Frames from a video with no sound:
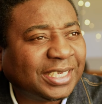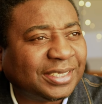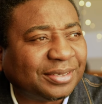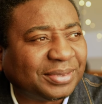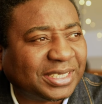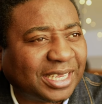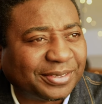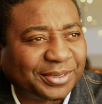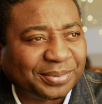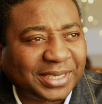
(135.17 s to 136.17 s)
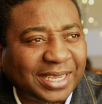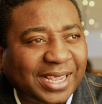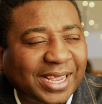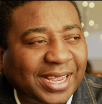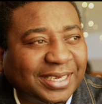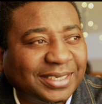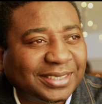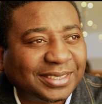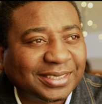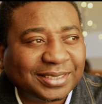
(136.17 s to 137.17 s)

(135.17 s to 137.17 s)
She reached out to me, and